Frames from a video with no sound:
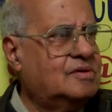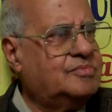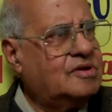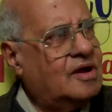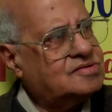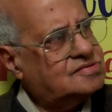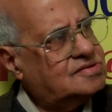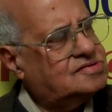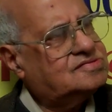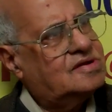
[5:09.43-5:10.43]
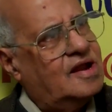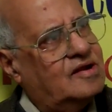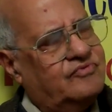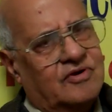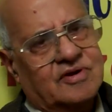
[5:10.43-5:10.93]
Because this is a
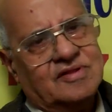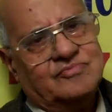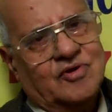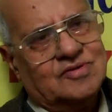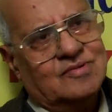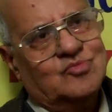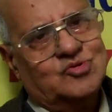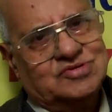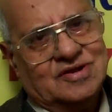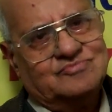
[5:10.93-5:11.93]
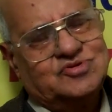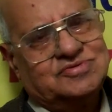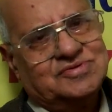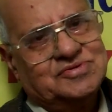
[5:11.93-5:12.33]
land for the Muslims.